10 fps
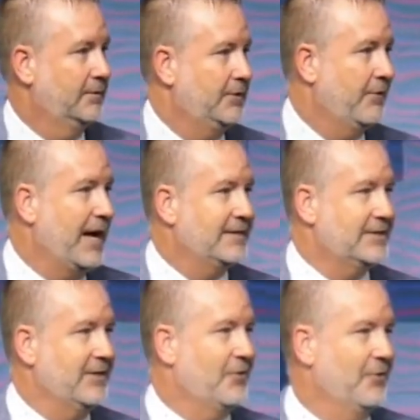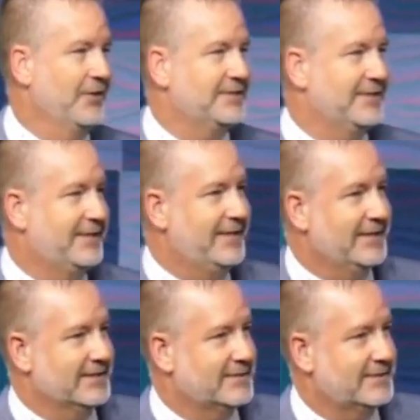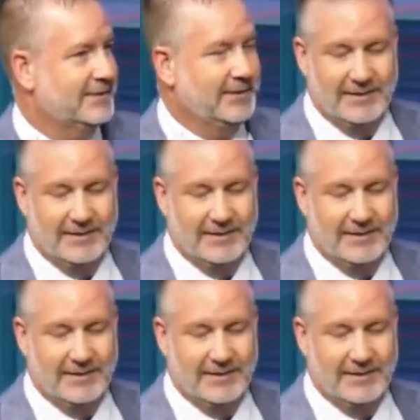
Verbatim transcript: You're asking according to this.